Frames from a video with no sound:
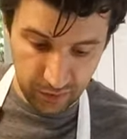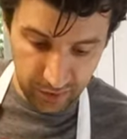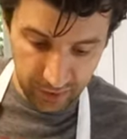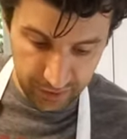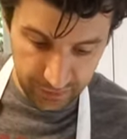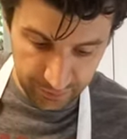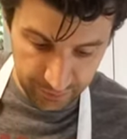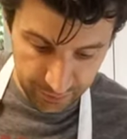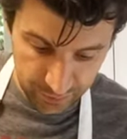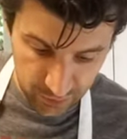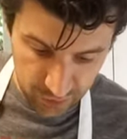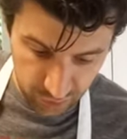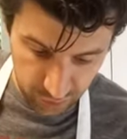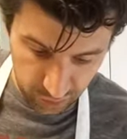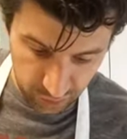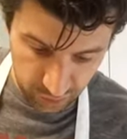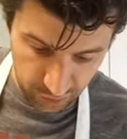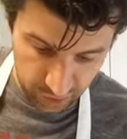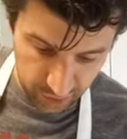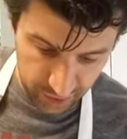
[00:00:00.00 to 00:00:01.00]

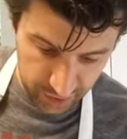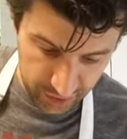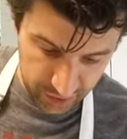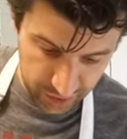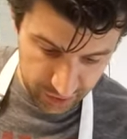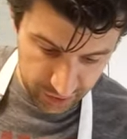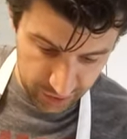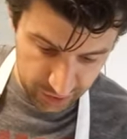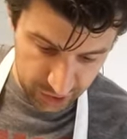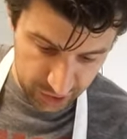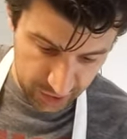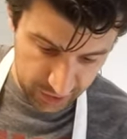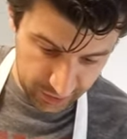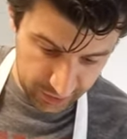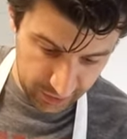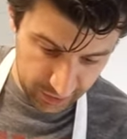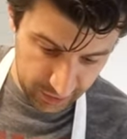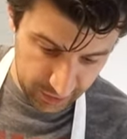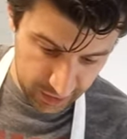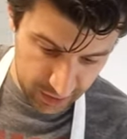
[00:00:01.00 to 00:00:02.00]
real gently.
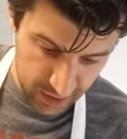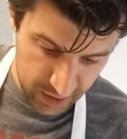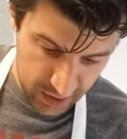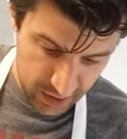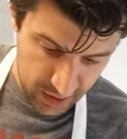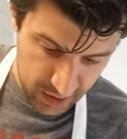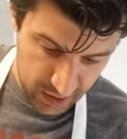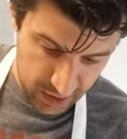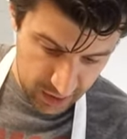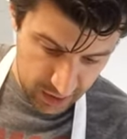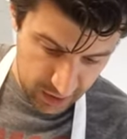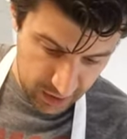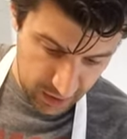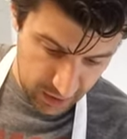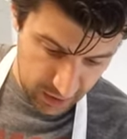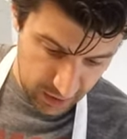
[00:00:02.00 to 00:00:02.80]
Um,